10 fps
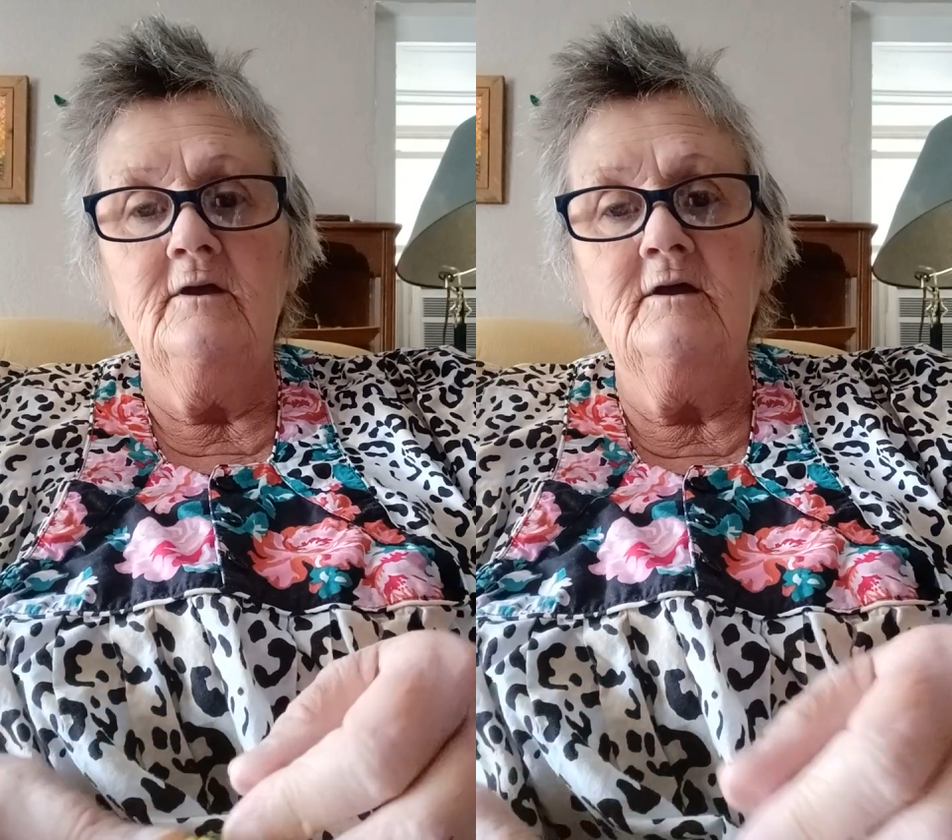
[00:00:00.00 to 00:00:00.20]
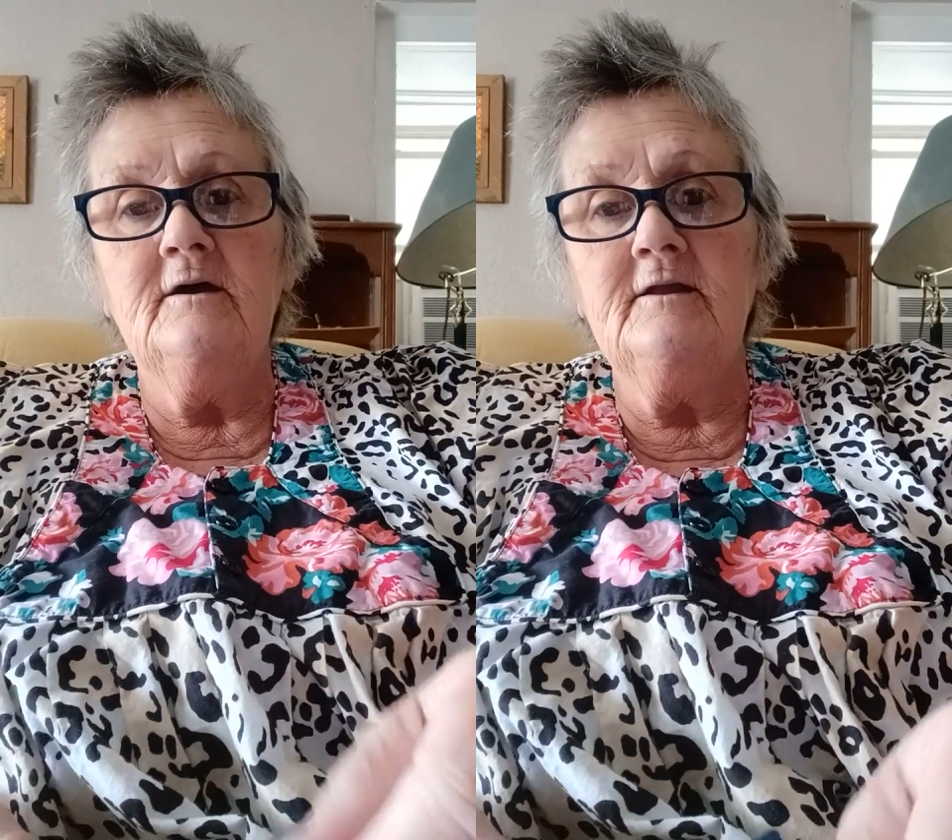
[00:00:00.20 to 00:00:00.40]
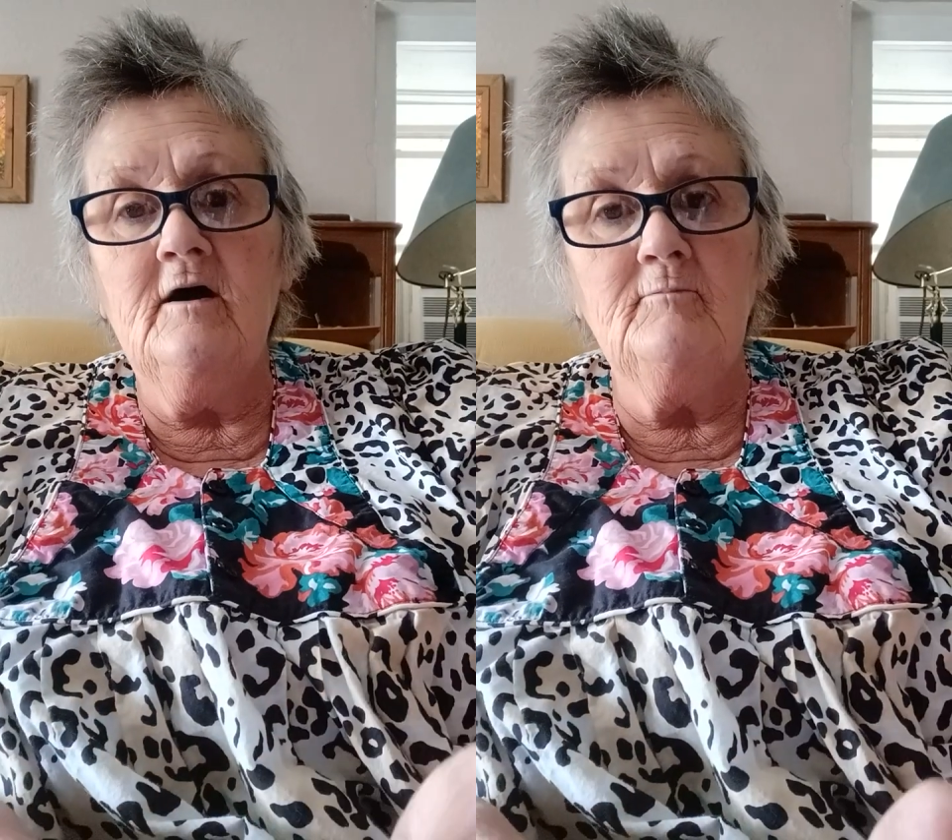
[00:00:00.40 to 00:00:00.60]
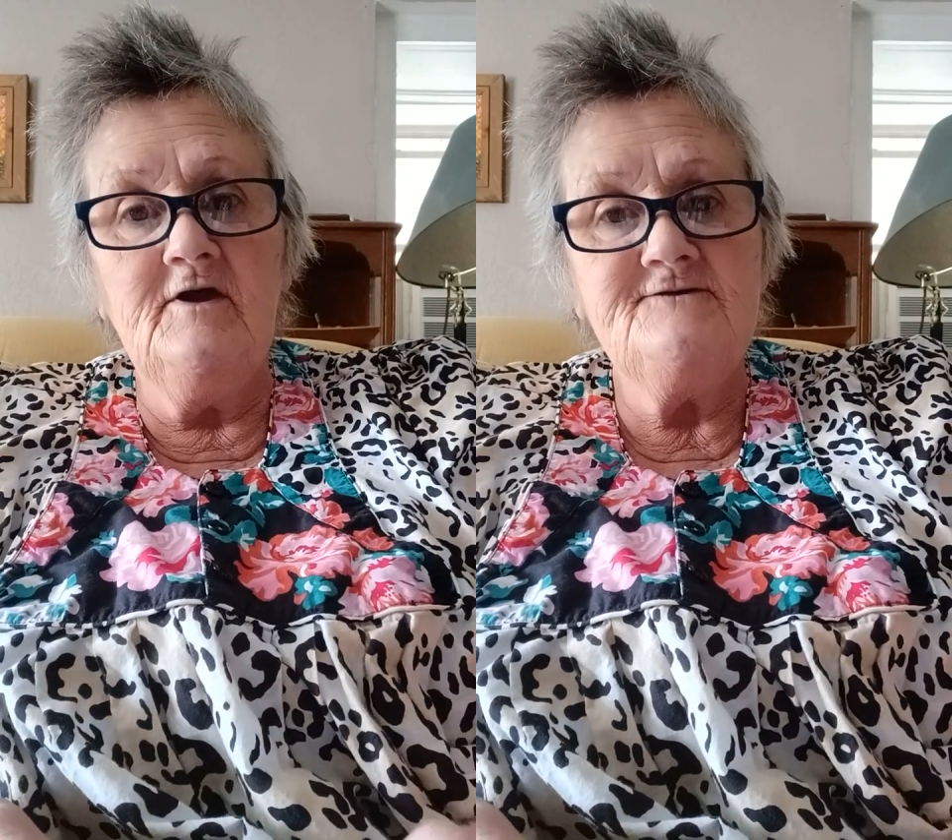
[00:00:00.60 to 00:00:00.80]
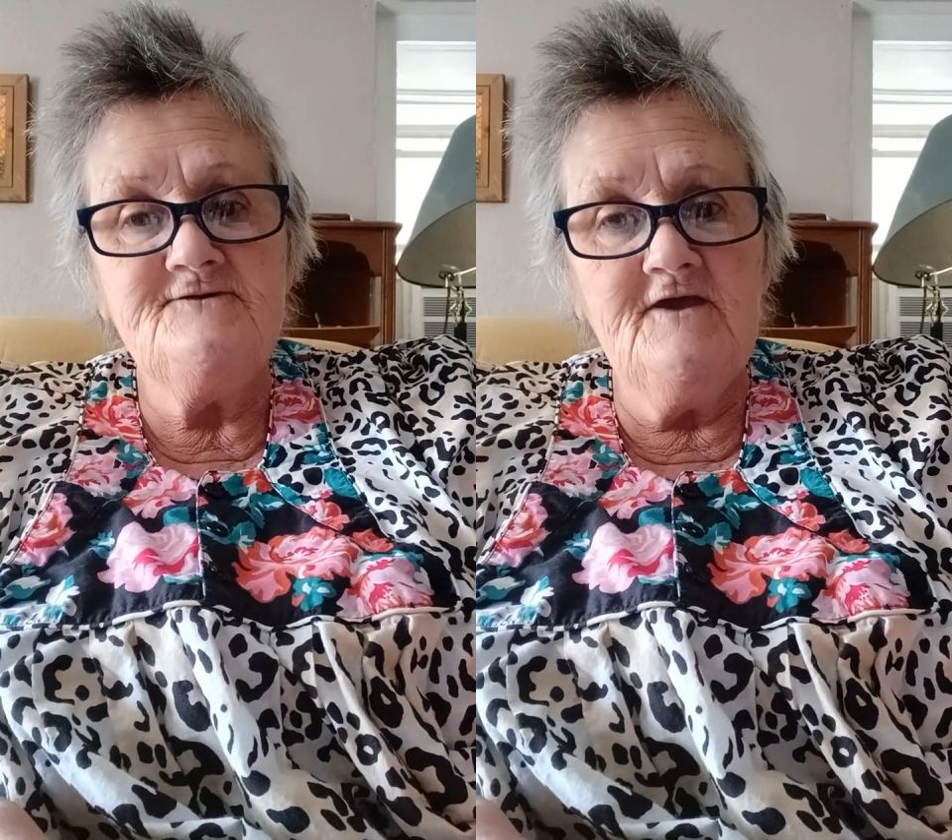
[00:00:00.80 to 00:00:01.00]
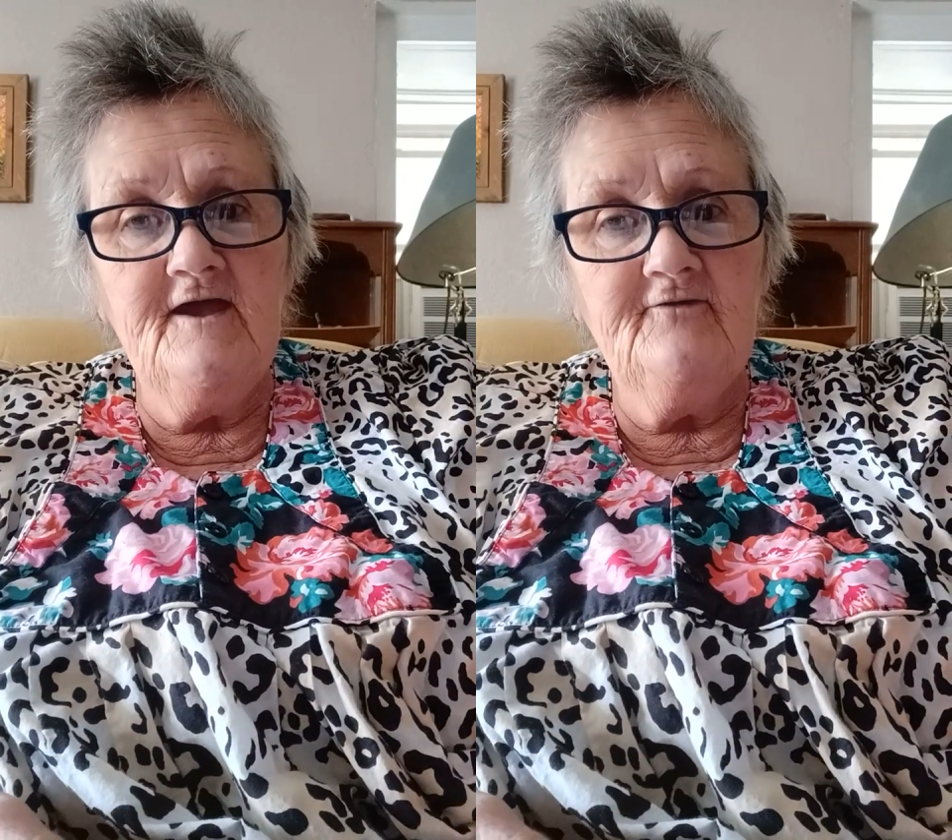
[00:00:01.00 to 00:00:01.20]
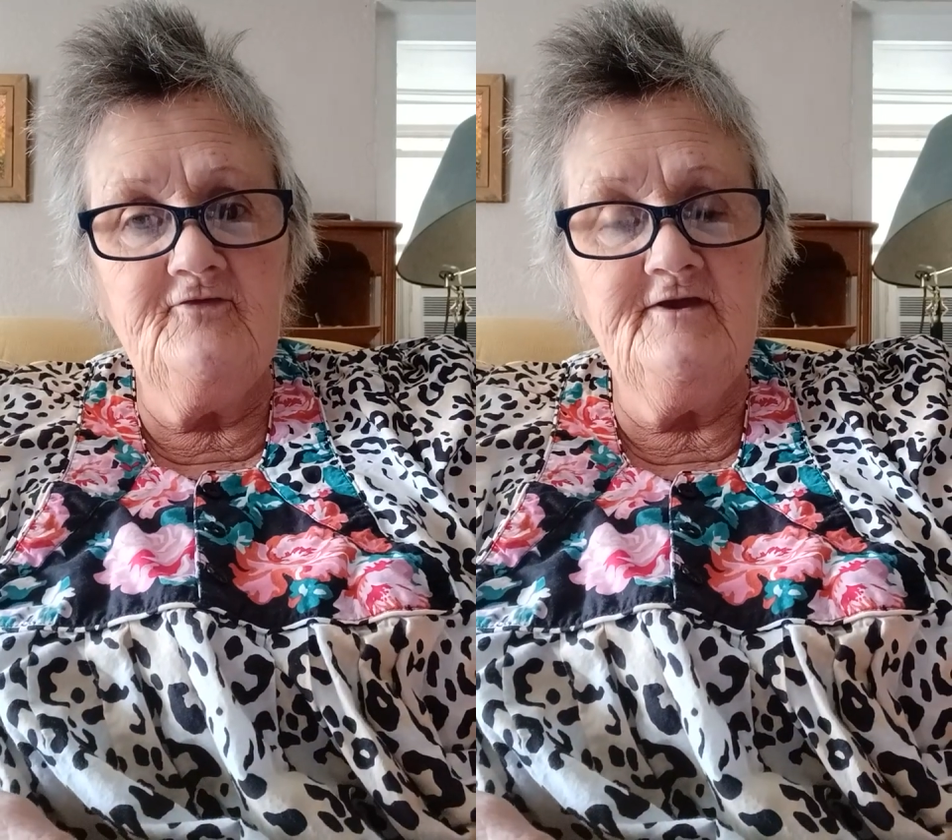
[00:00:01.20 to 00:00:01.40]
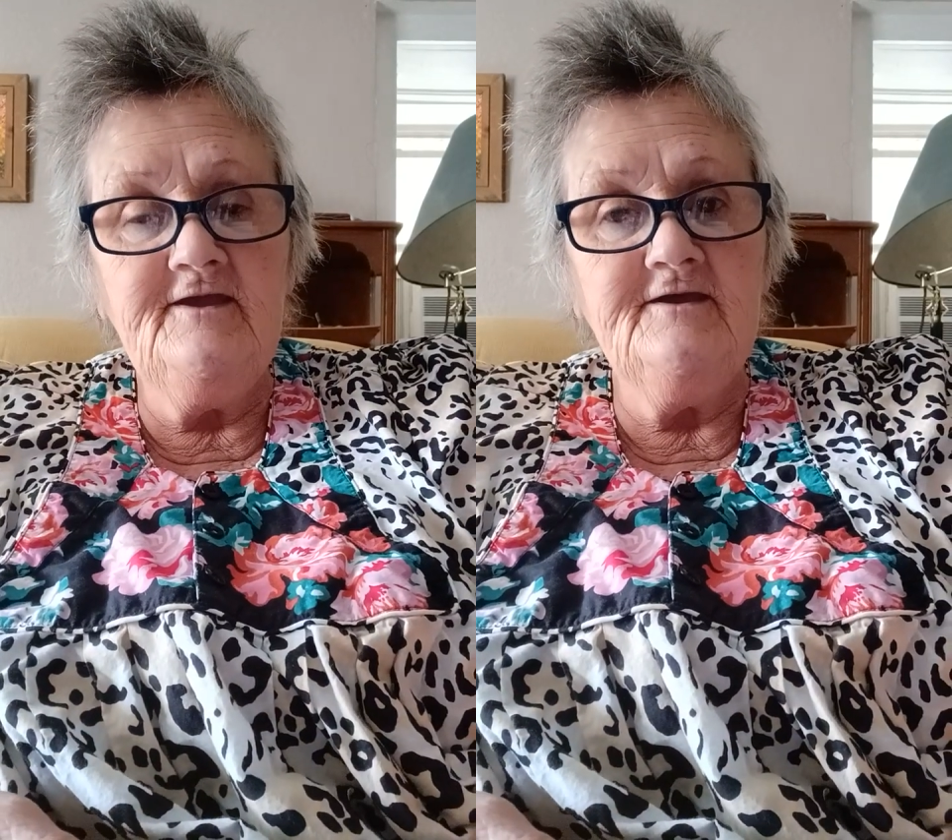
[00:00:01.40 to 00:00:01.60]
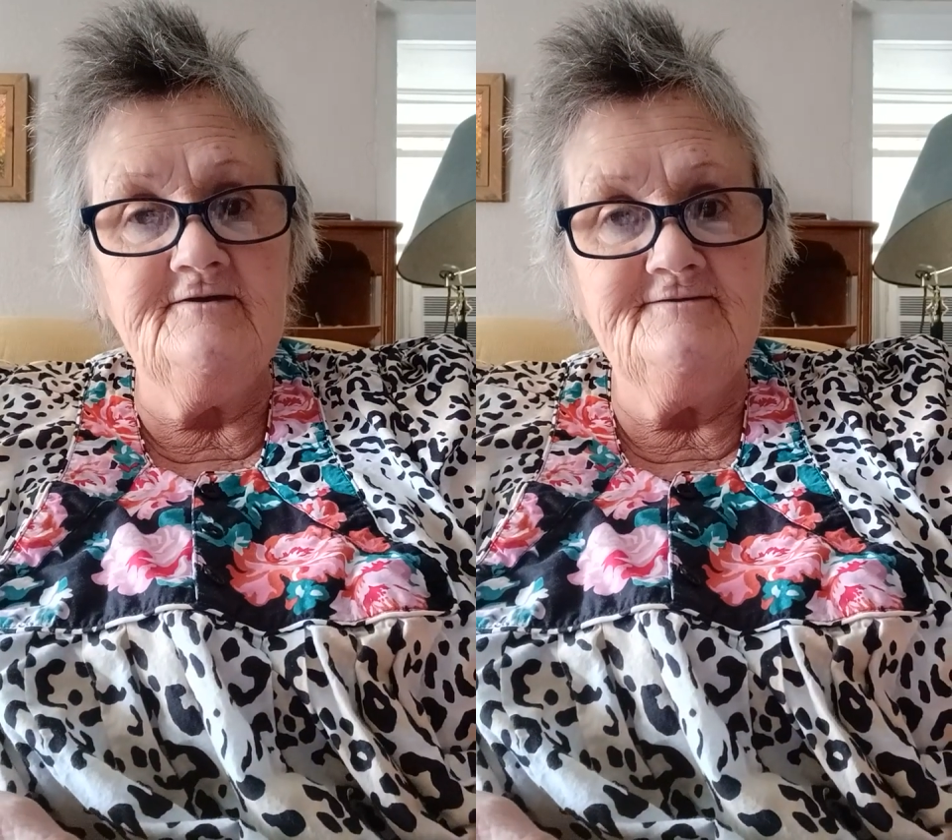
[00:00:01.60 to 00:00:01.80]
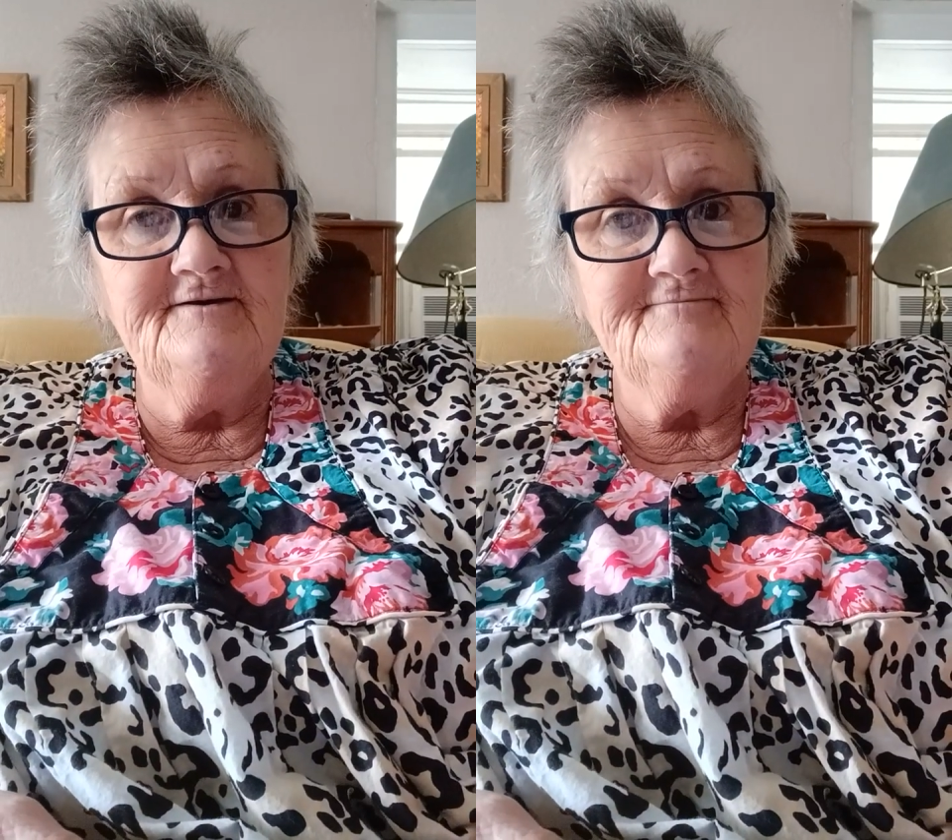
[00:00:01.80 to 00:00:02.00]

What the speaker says: And I'll meet you at the end,